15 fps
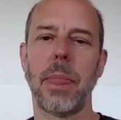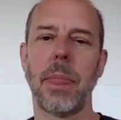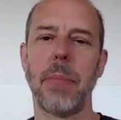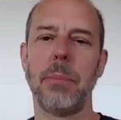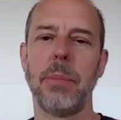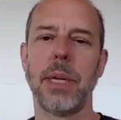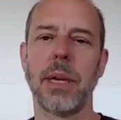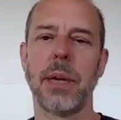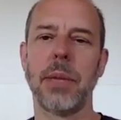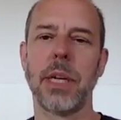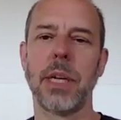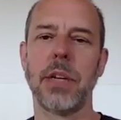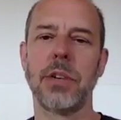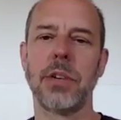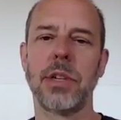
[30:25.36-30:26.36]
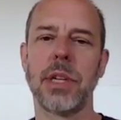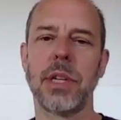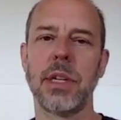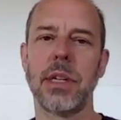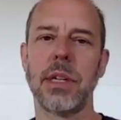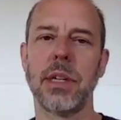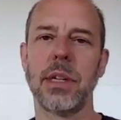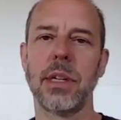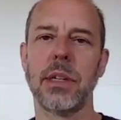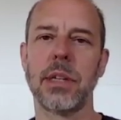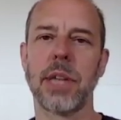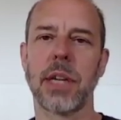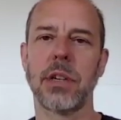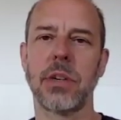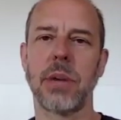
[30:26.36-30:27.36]
becoming interested in
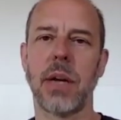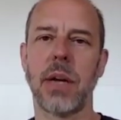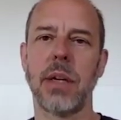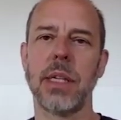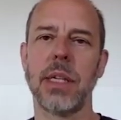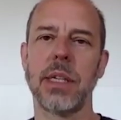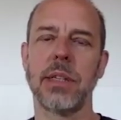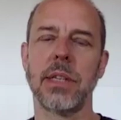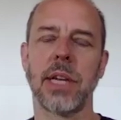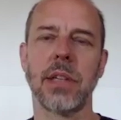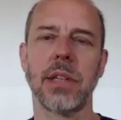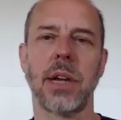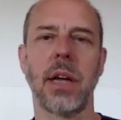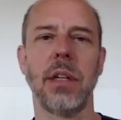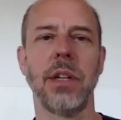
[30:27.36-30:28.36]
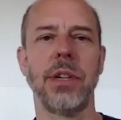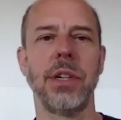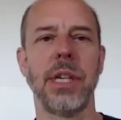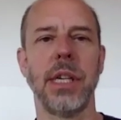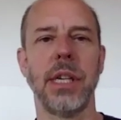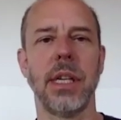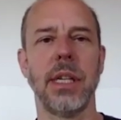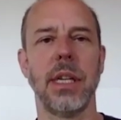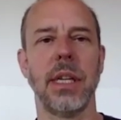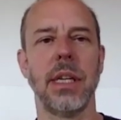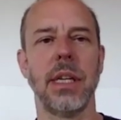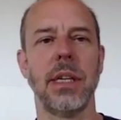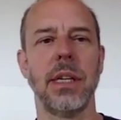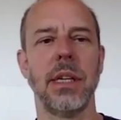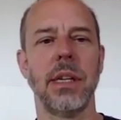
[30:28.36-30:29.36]
sexuality and sexology, and
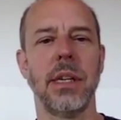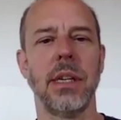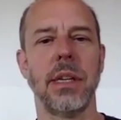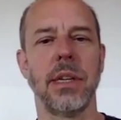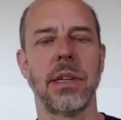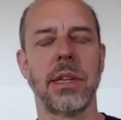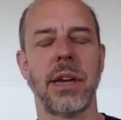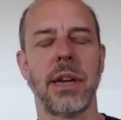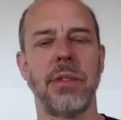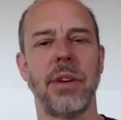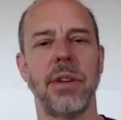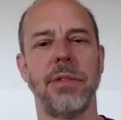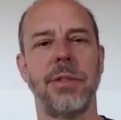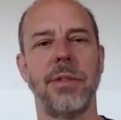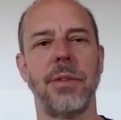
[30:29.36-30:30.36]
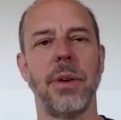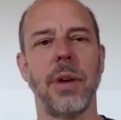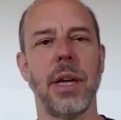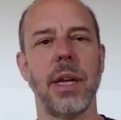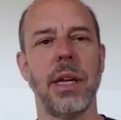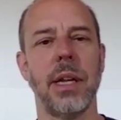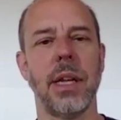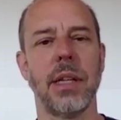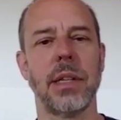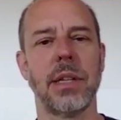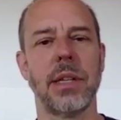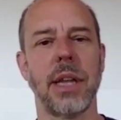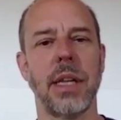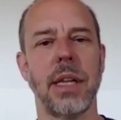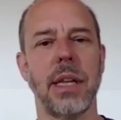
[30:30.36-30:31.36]
then discovering Freud and
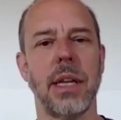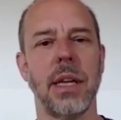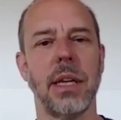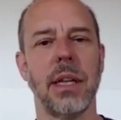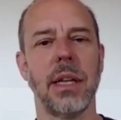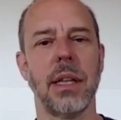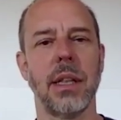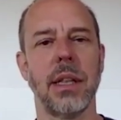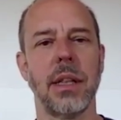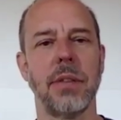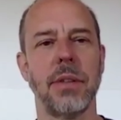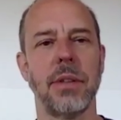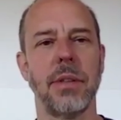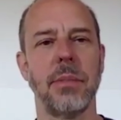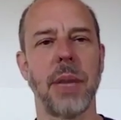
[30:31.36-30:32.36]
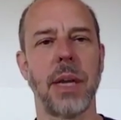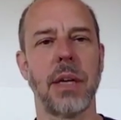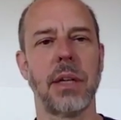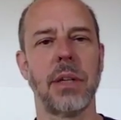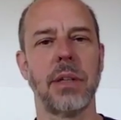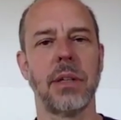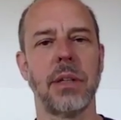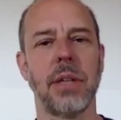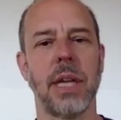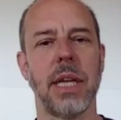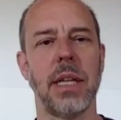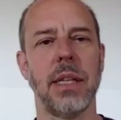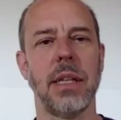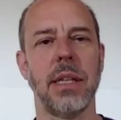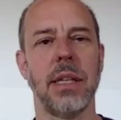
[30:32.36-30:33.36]
studying the medical
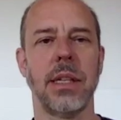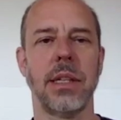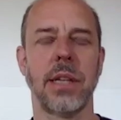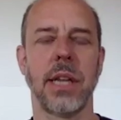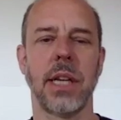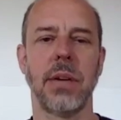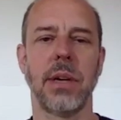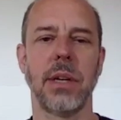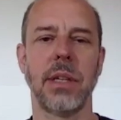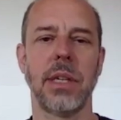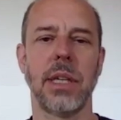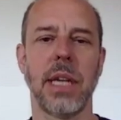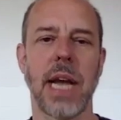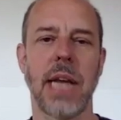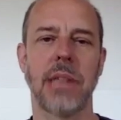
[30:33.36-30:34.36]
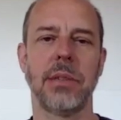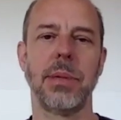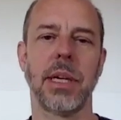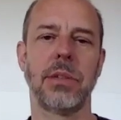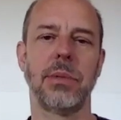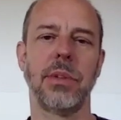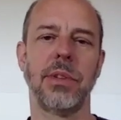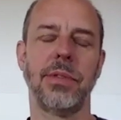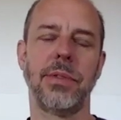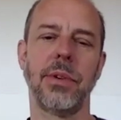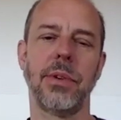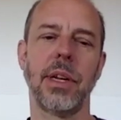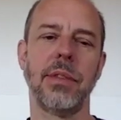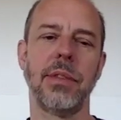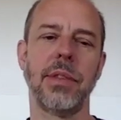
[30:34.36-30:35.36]
and psychoanalytic aspects with
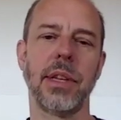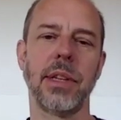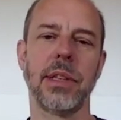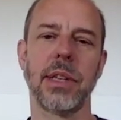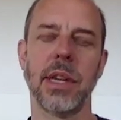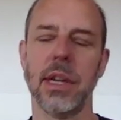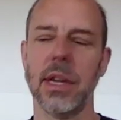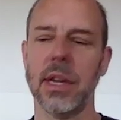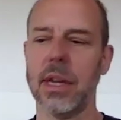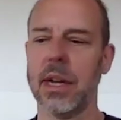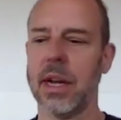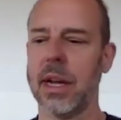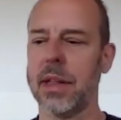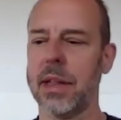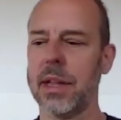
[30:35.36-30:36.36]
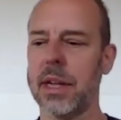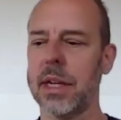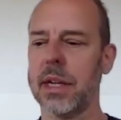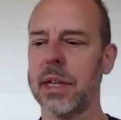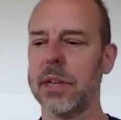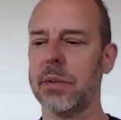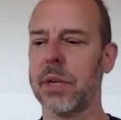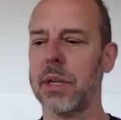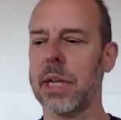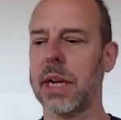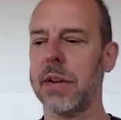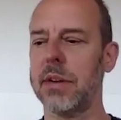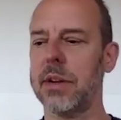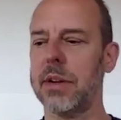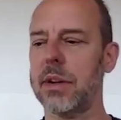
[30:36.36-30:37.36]
Freud of this, I think, is what
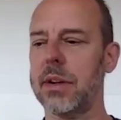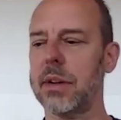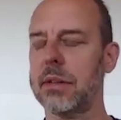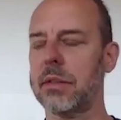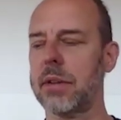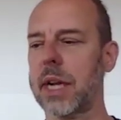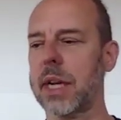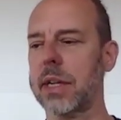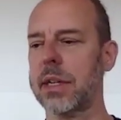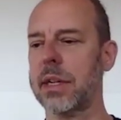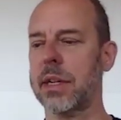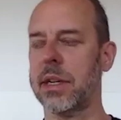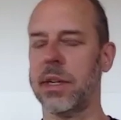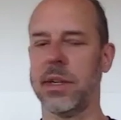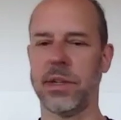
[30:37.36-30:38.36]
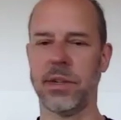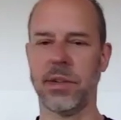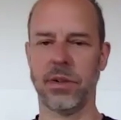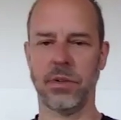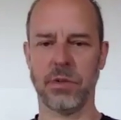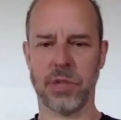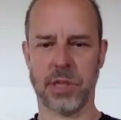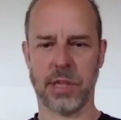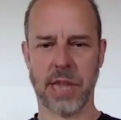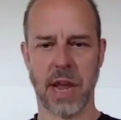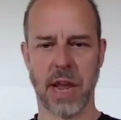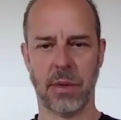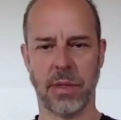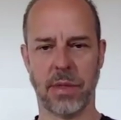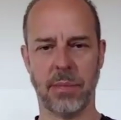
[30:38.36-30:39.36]
allowed Reich to stay
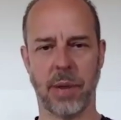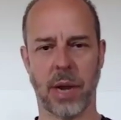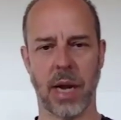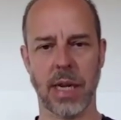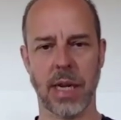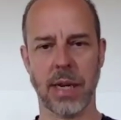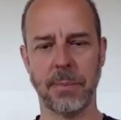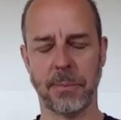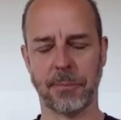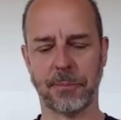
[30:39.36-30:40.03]
with the body